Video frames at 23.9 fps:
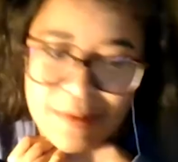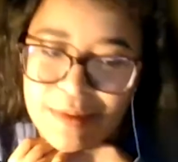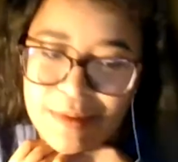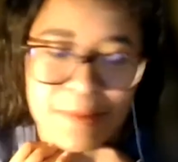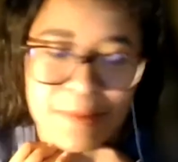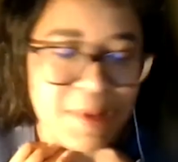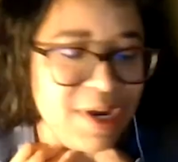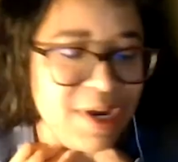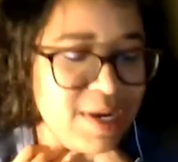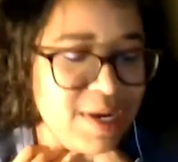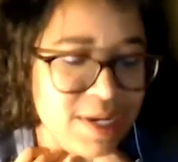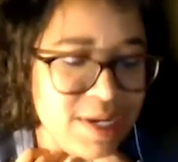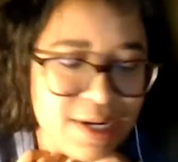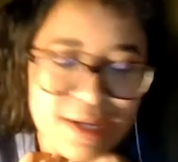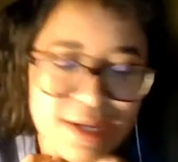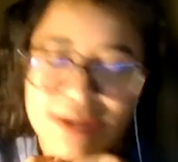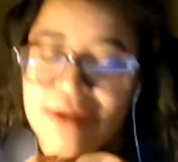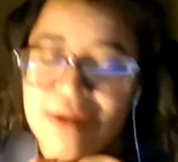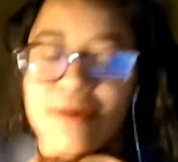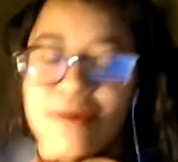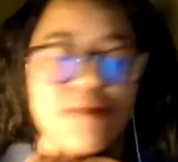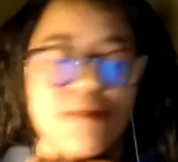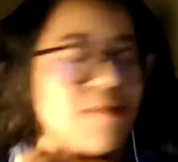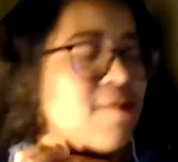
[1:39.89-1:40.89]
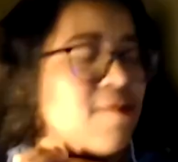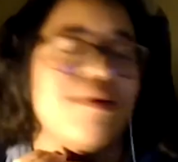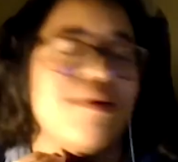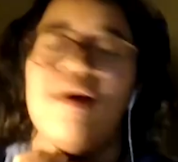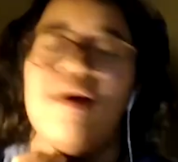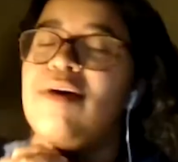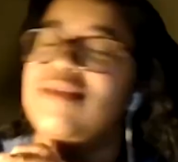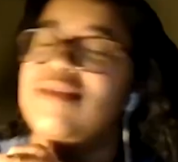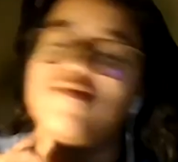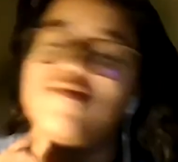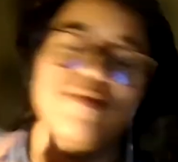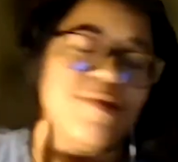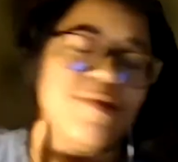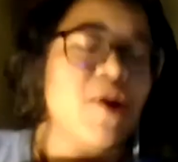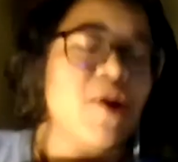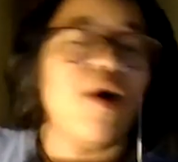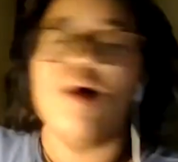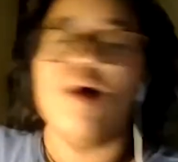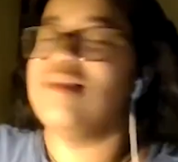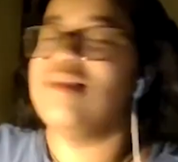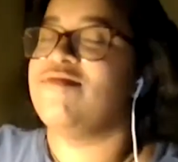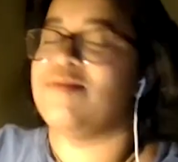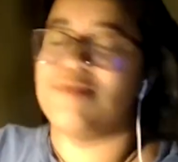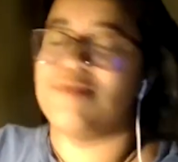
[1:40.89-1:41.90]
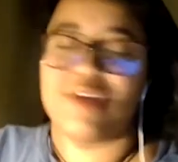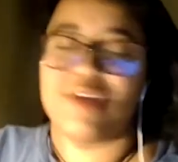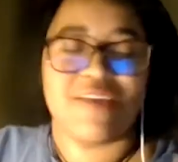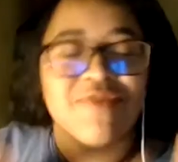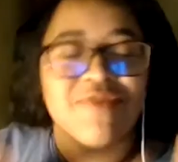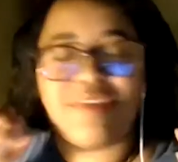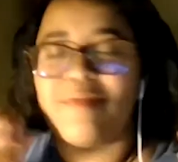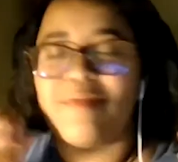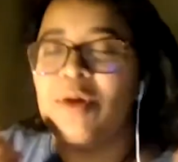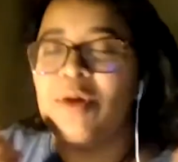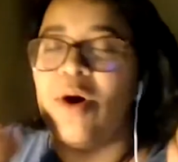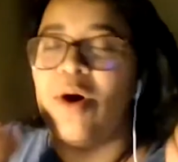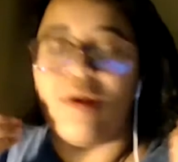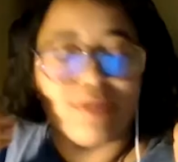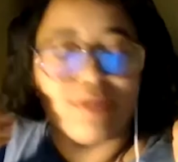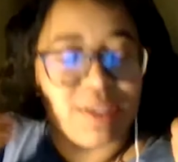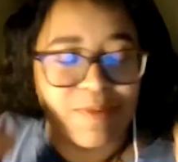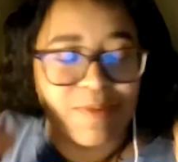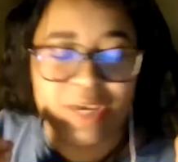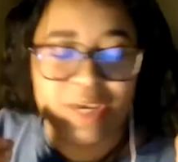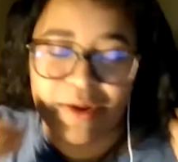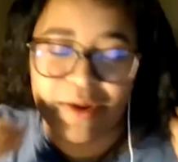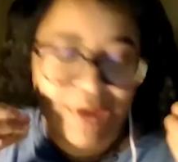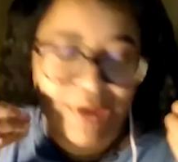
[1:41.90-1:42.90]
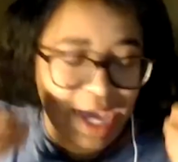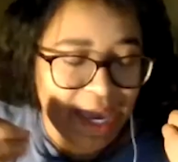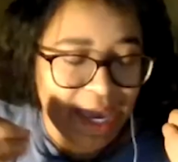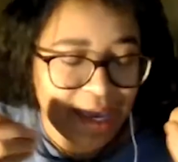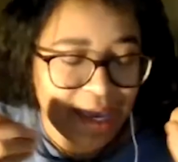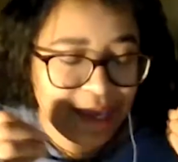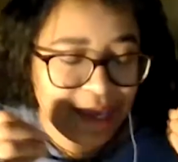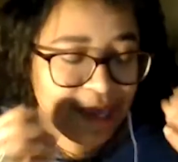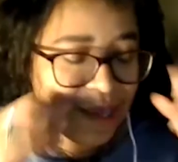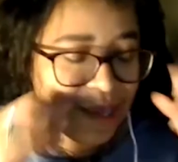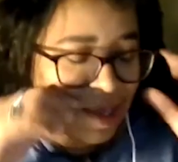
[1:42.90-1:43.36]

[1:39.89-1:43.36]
American Ninja, all of them. Give them all to me, okay?